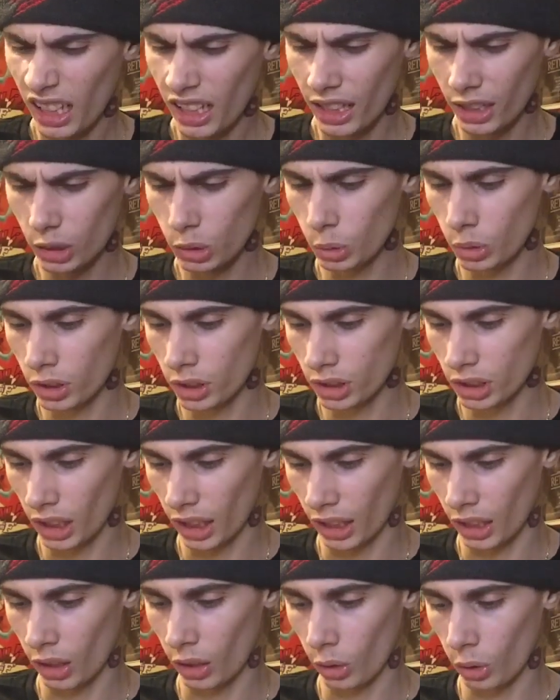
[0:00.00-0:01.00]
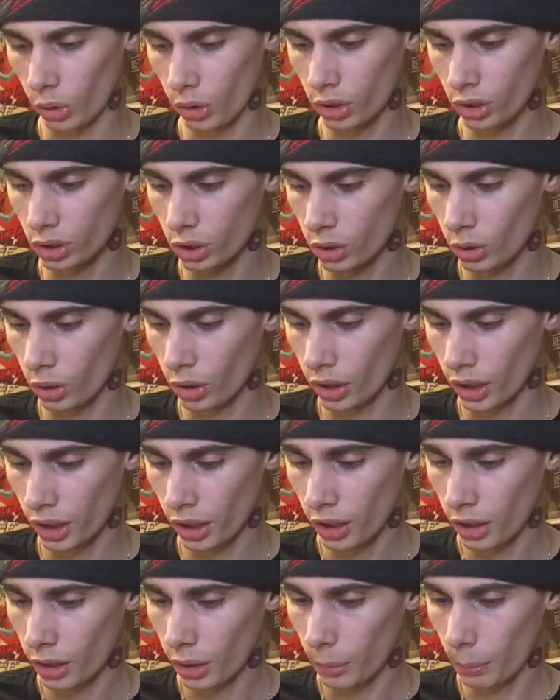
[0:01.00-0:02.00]
this one is like an older
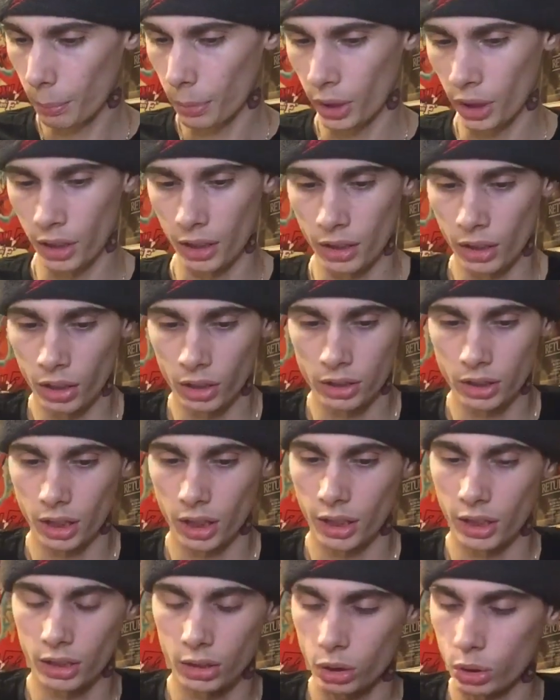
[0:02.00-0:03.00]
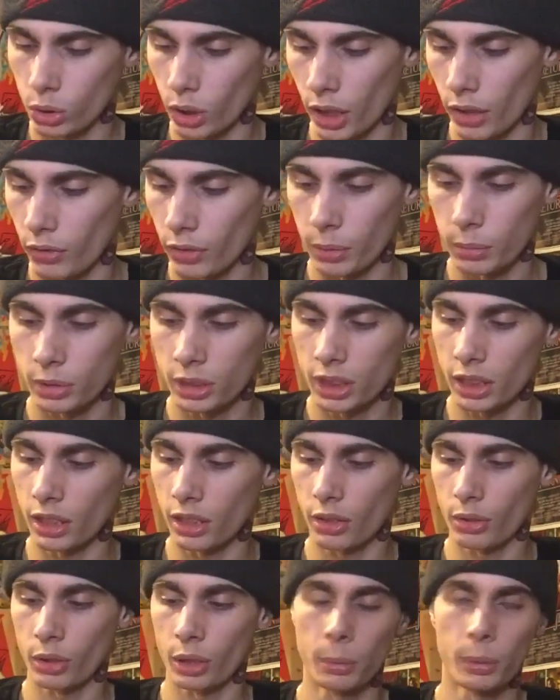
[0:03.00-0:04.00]
story, but it looks like it's straight from
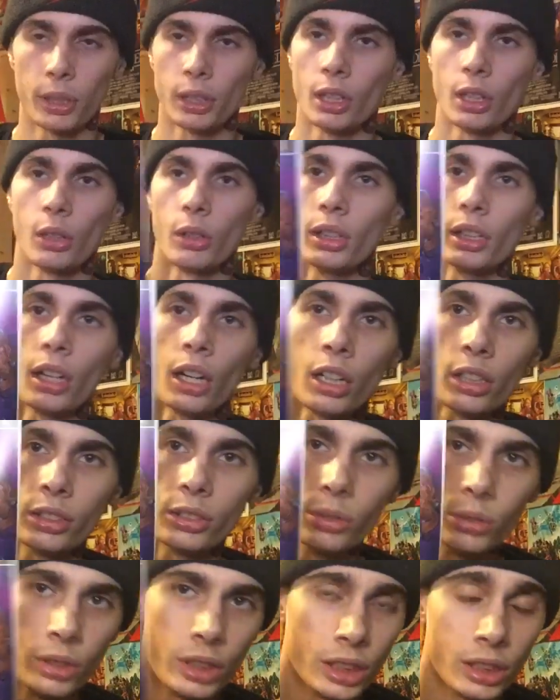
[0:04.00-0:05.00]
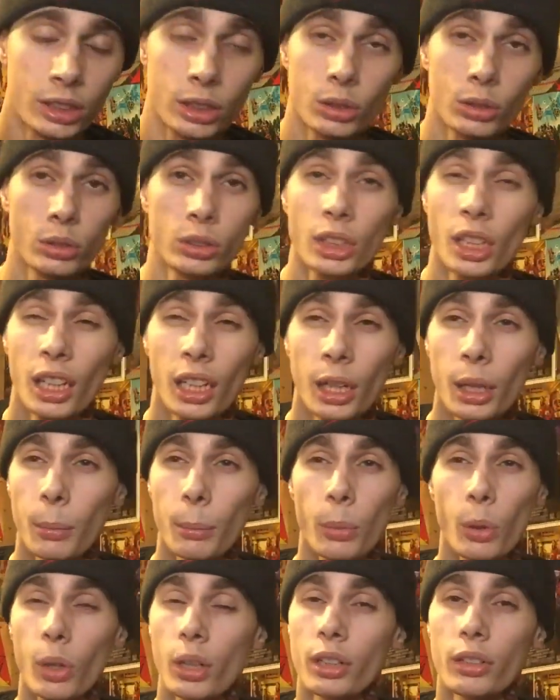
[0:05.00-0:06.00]
C-3PO and R2-D2's
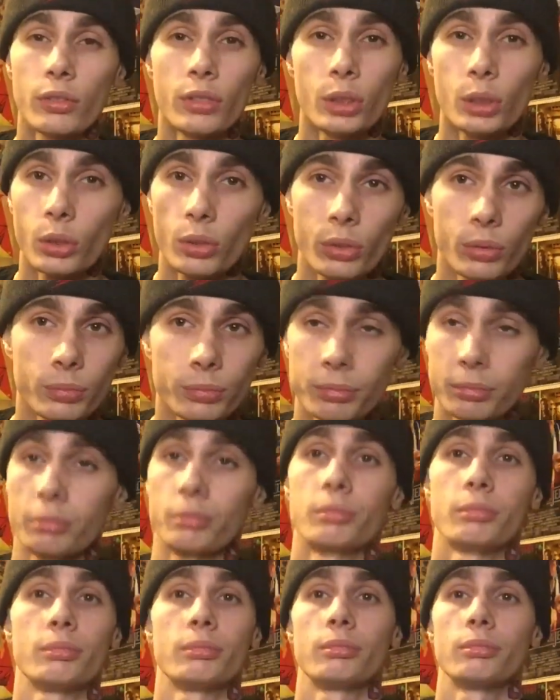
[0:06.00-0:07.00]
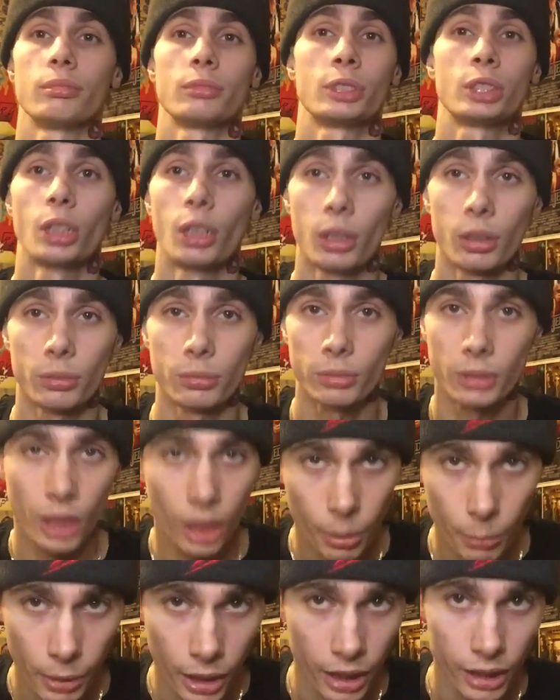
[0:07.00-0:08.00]
point of view. So,
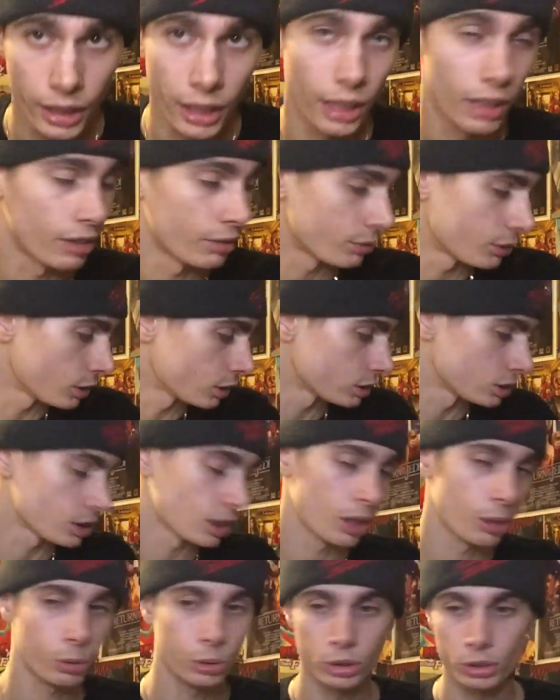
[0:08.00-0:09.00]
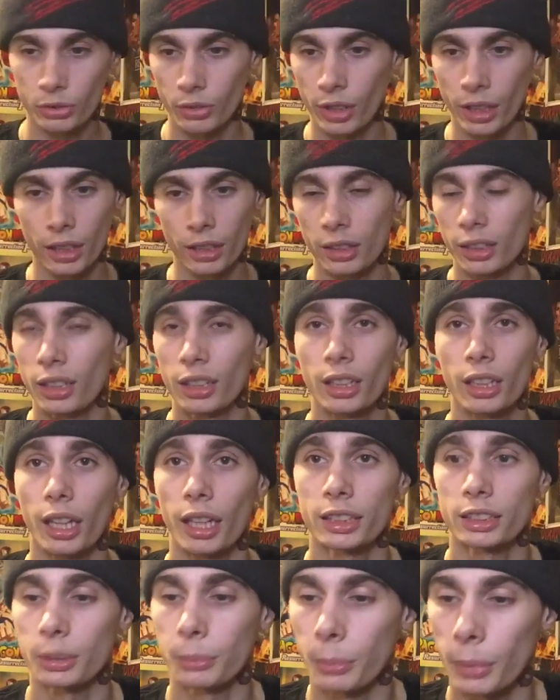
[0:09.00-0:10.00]
come on now, if you're a Star Wars fan,
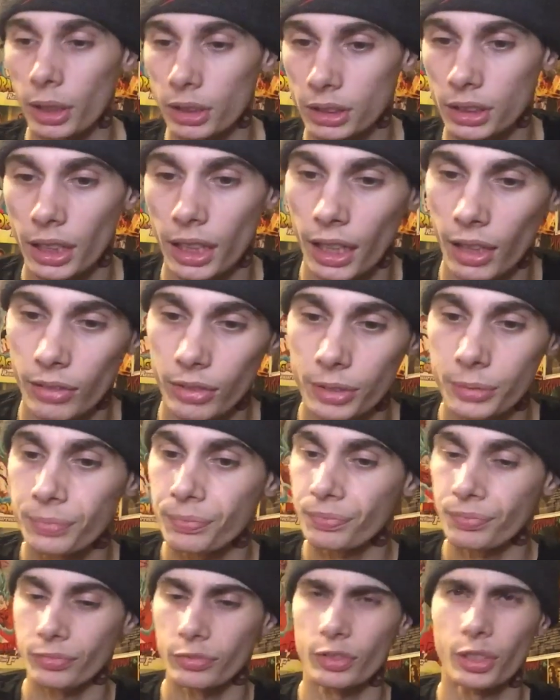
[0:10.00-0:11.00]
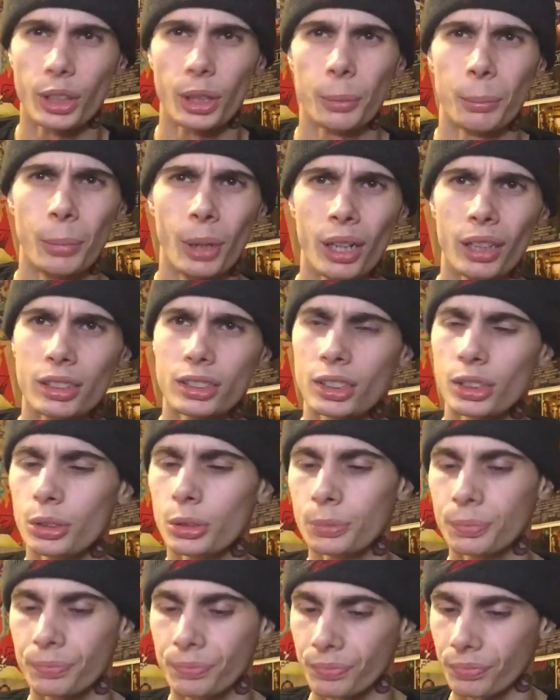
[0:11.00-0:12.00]
that's a must-have. For a buck,
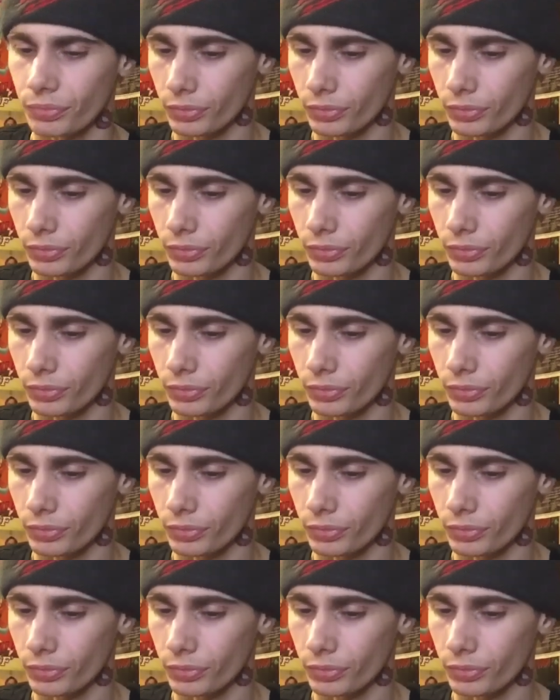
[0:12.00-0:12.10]
too.